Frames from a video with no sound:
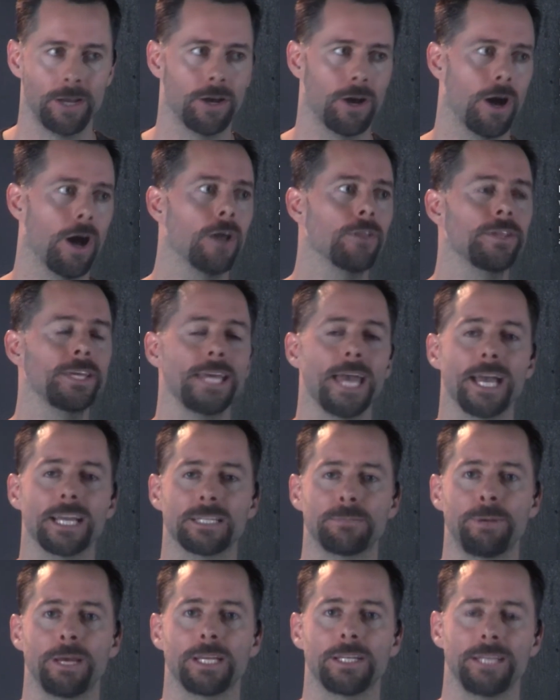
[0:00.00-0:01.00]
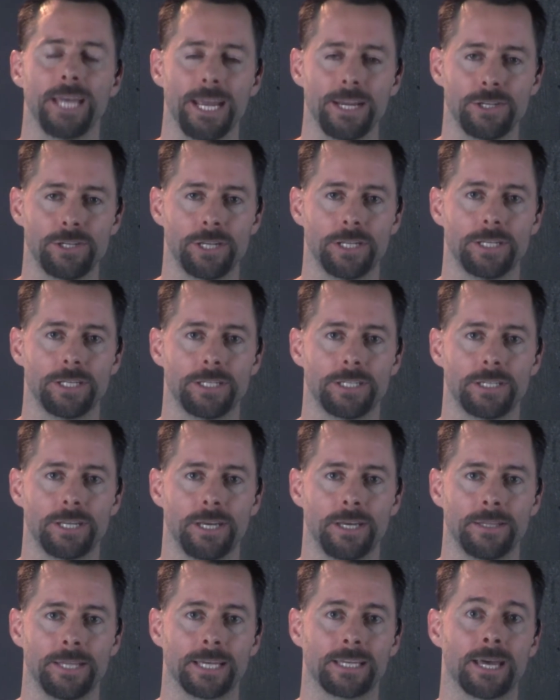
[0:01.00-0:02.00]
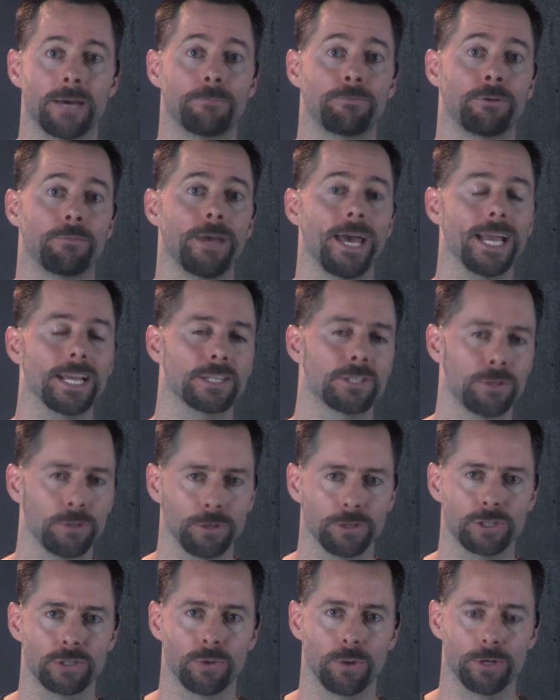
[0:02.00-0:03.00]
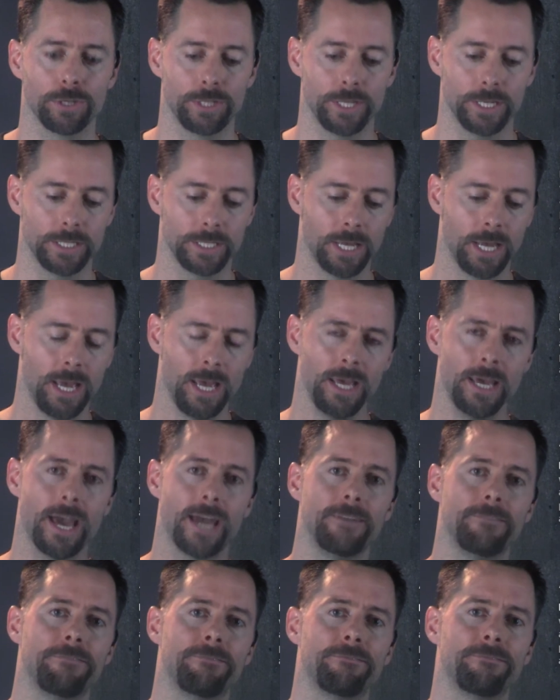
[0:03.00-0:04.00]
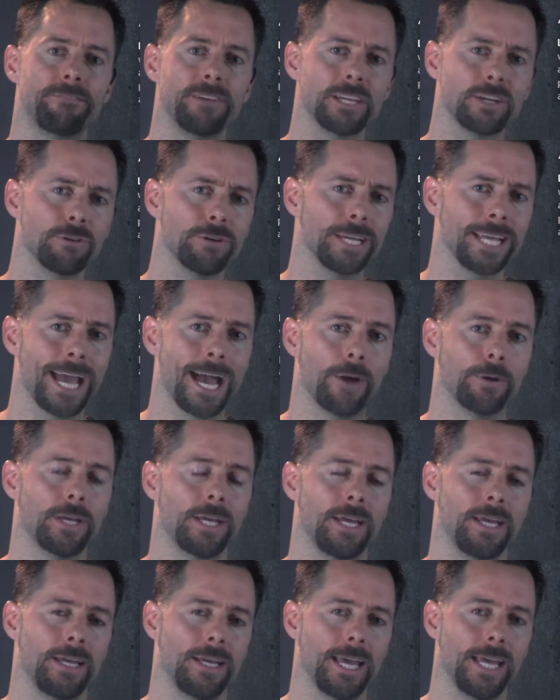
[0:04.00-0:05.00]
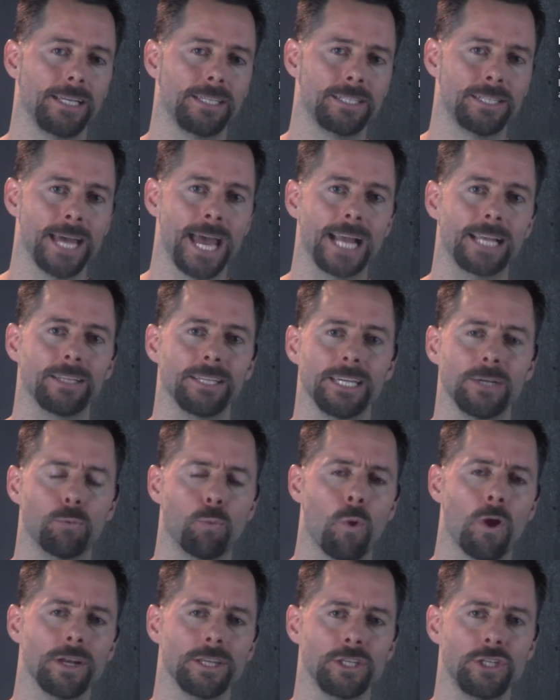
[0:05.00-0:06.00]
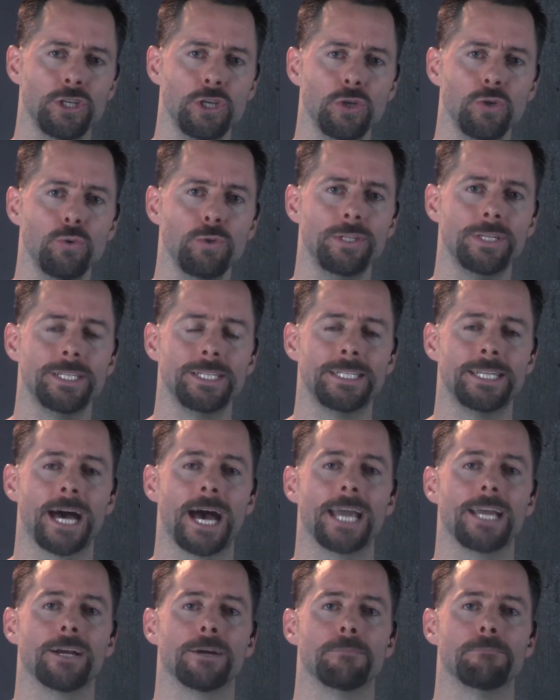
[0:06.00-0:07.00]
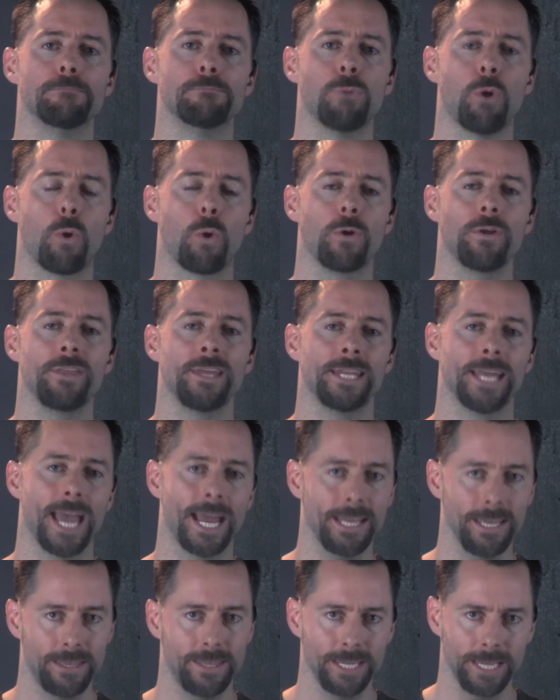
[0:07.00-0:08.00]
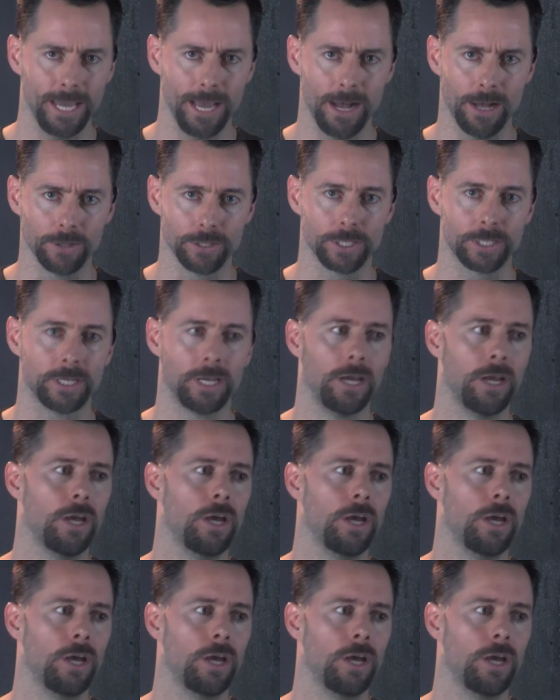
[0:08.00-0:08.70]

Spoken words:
all the expectations that come from external sources, and figuring out exactly what you desire more than anything else,